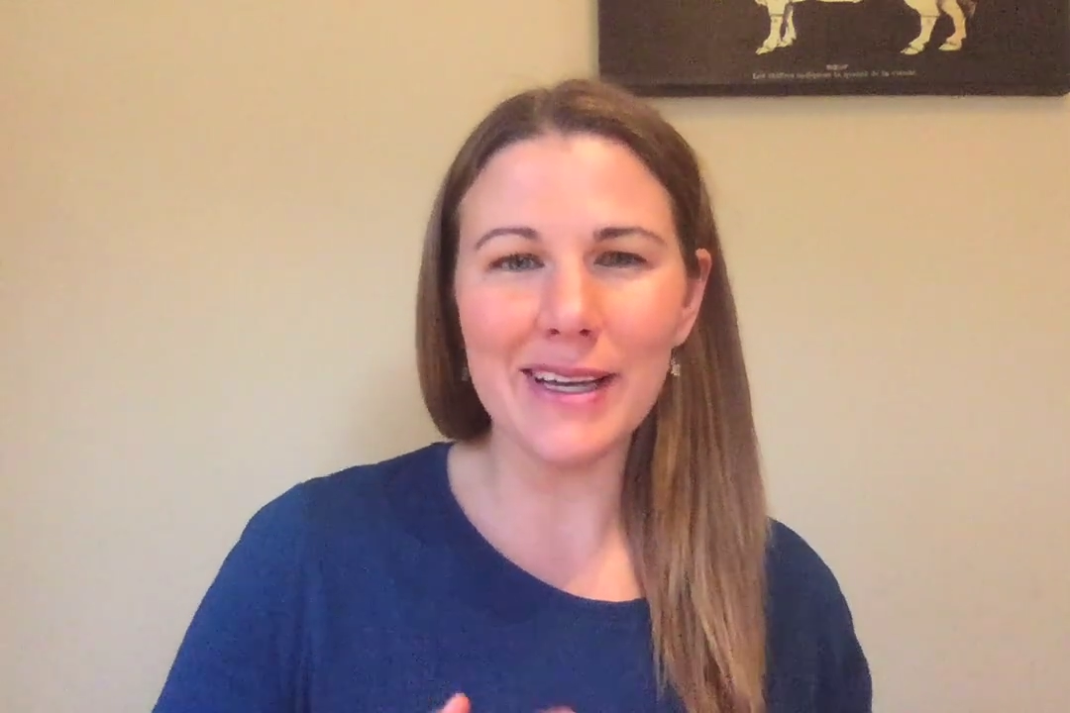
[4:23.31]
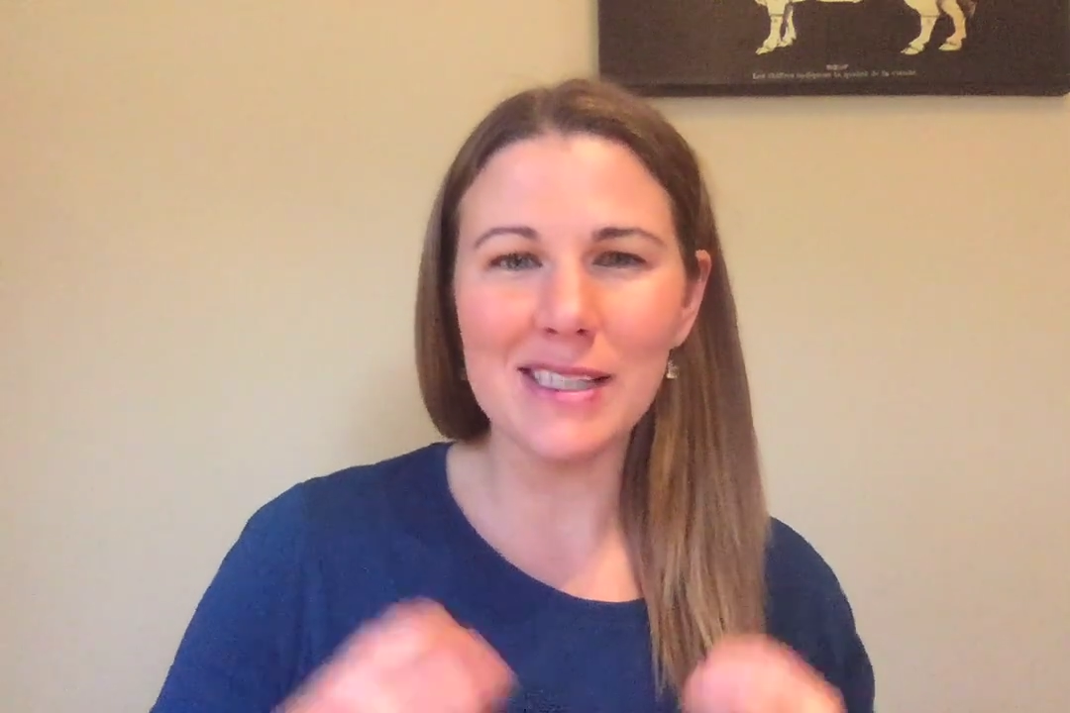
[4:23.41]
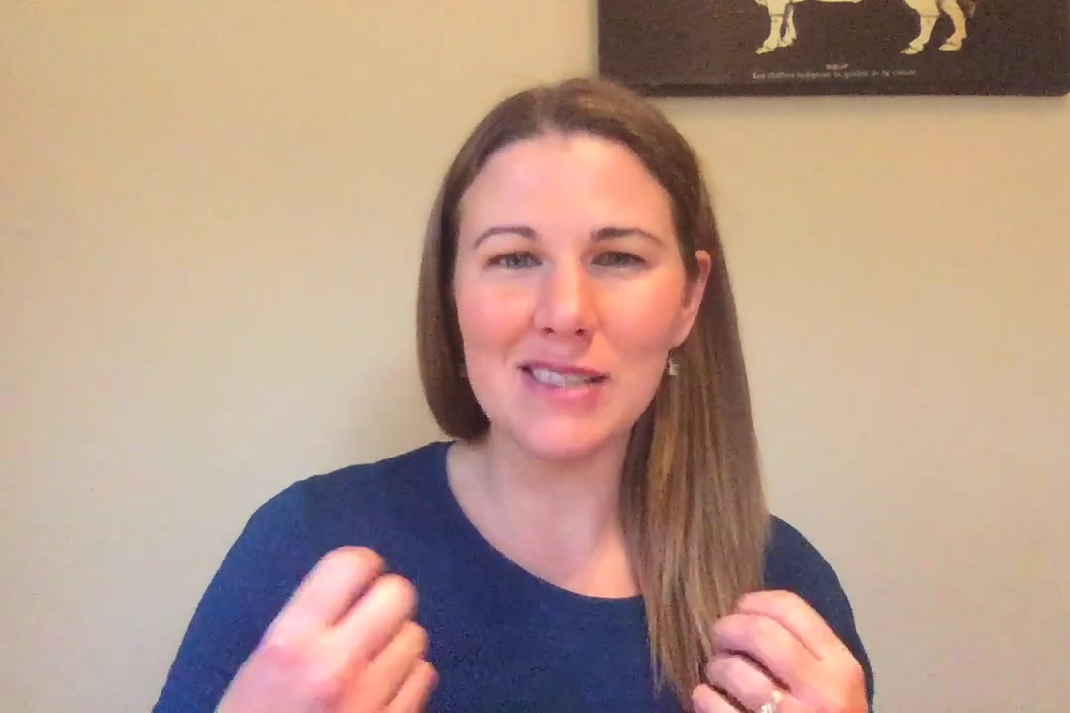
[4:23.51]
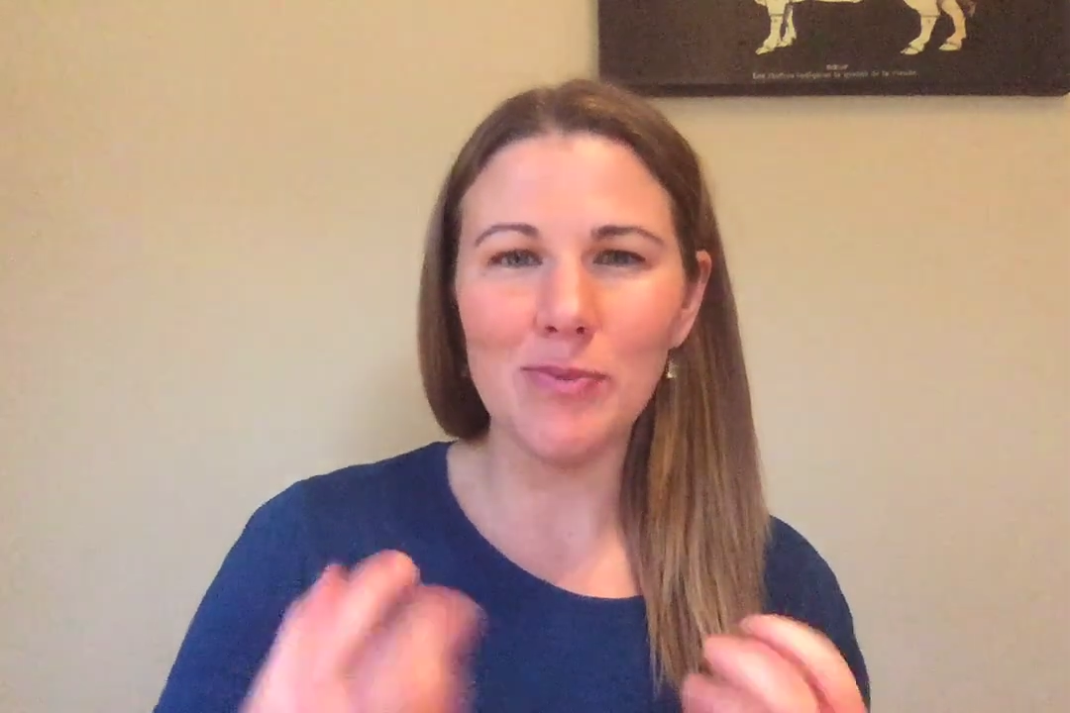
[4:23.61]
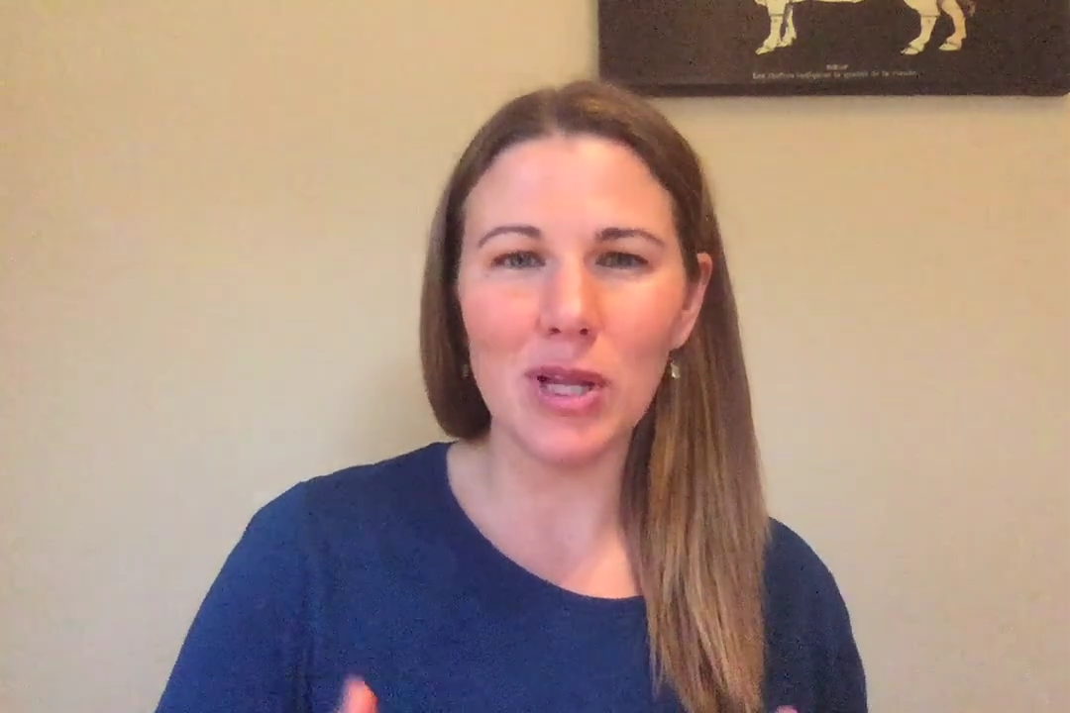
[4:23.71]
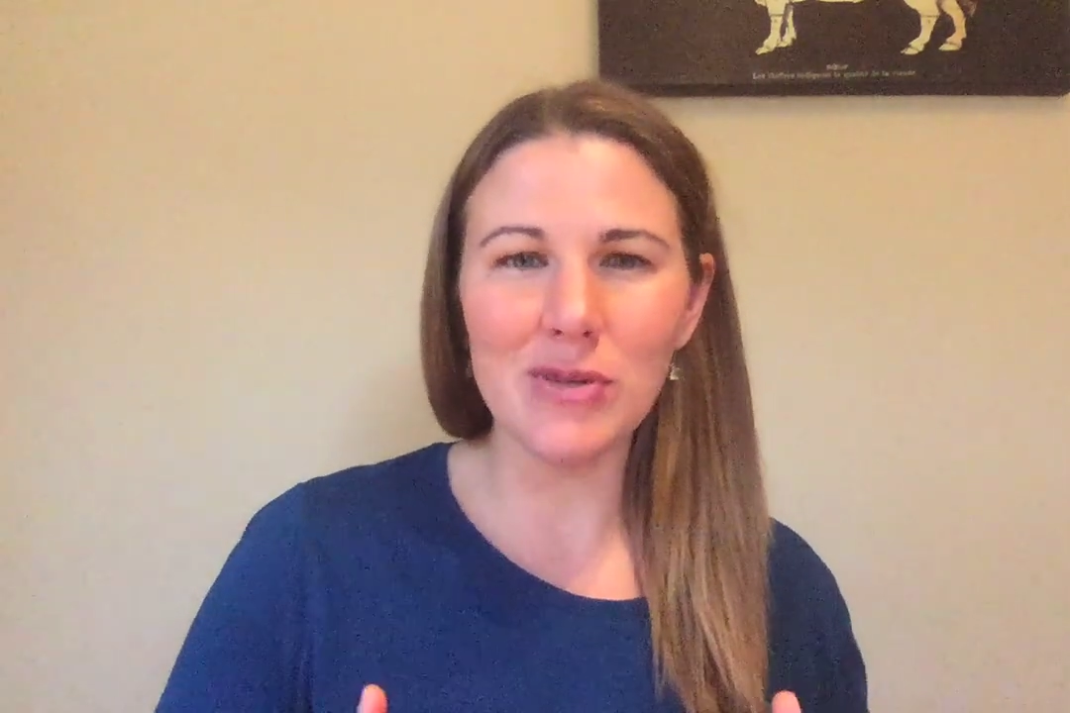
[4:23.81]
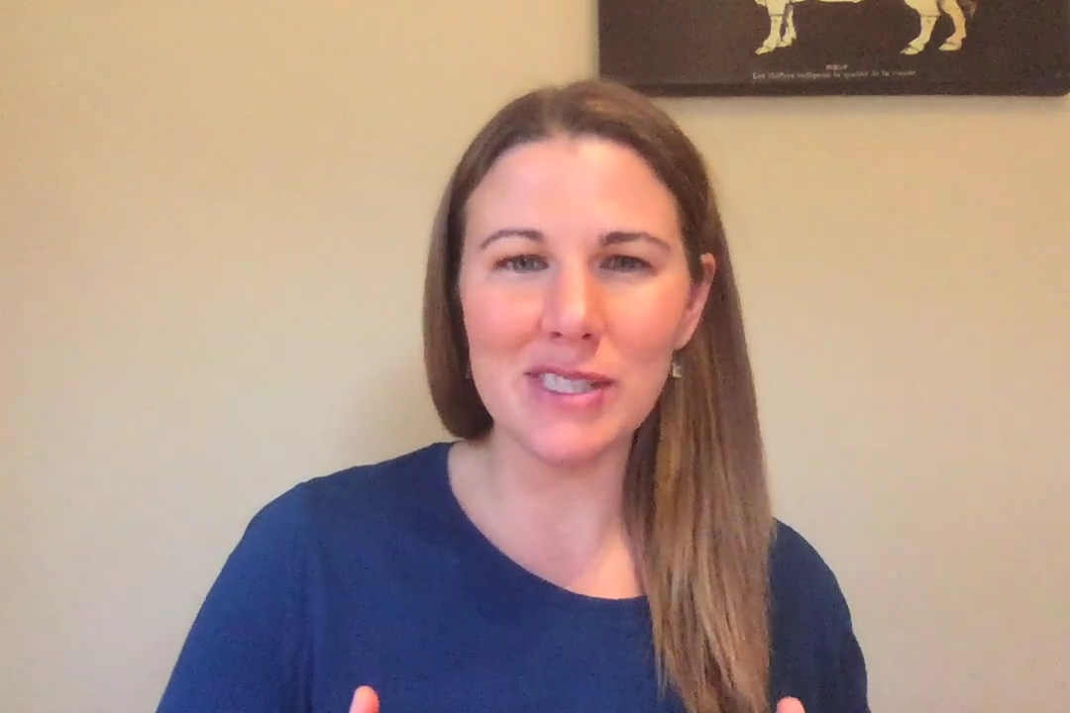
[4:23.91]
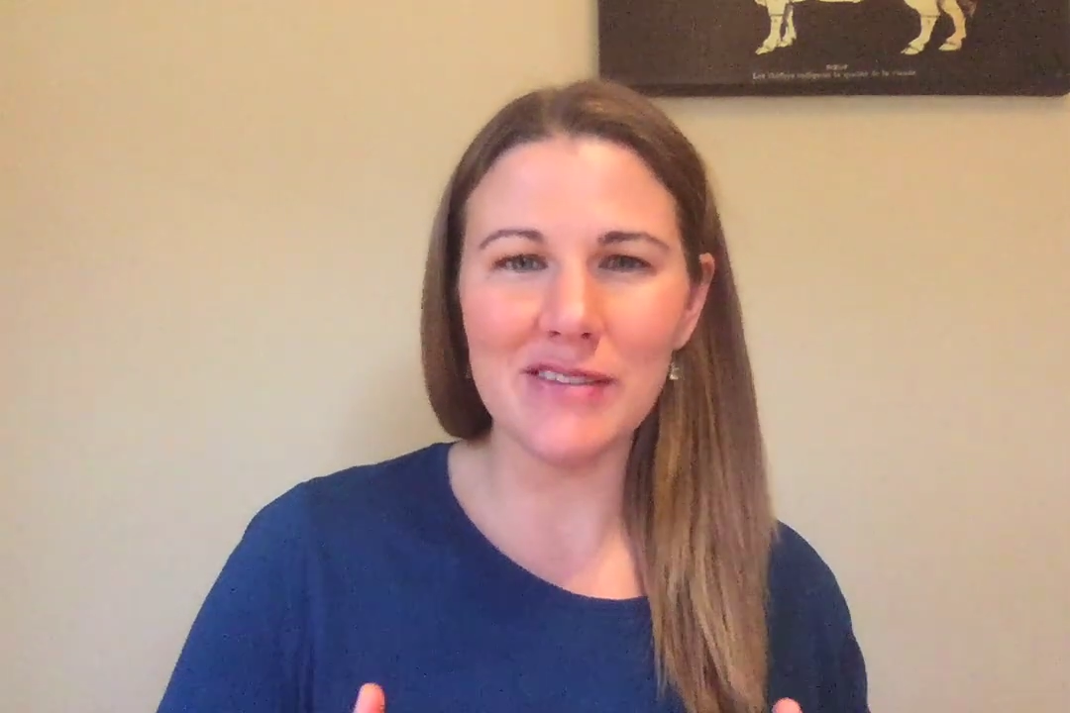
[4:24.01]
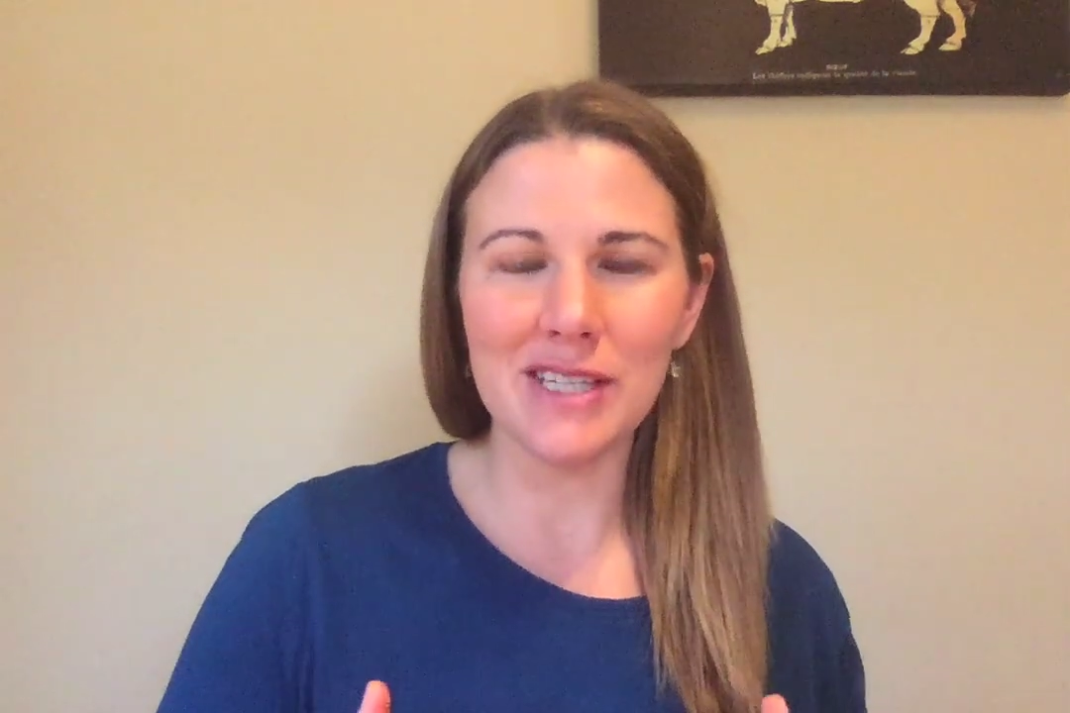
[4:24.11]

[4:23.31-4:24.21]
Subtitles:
explosive